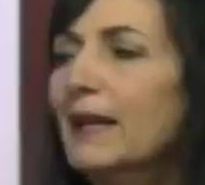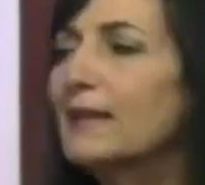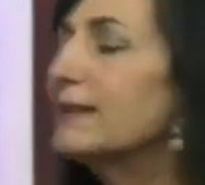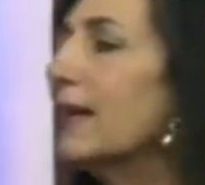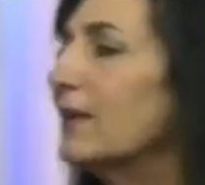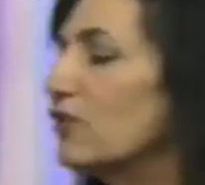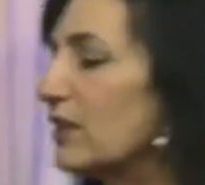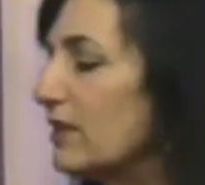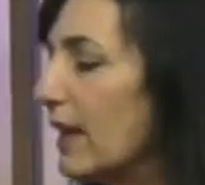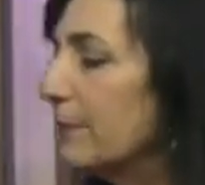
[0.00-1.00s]
It's not
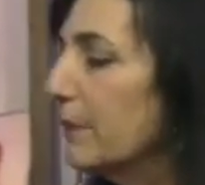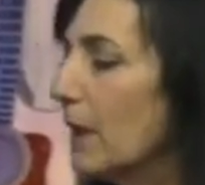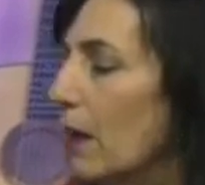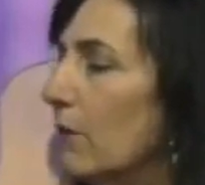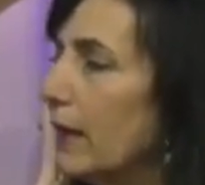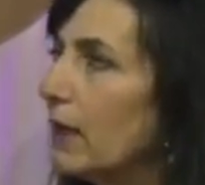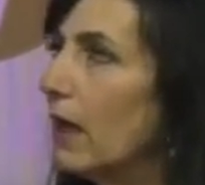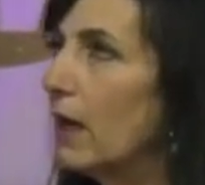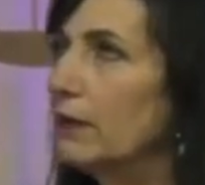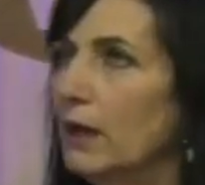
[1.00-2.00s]
just like, all right,
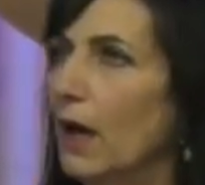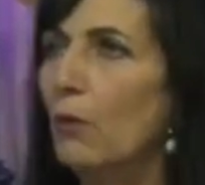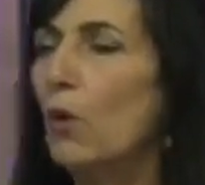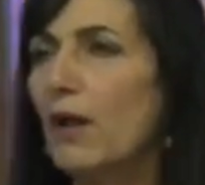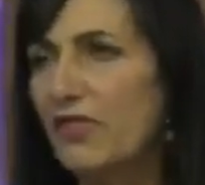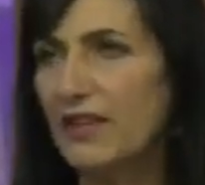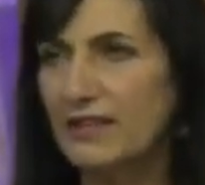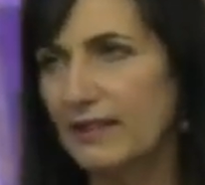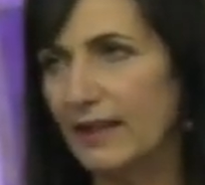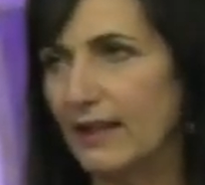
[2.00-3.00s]
God, I want
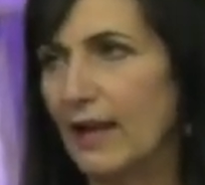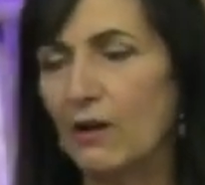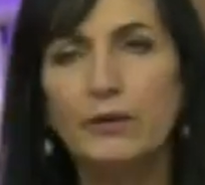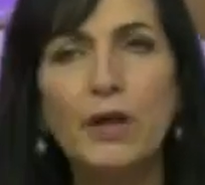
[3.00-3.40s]
this thing now.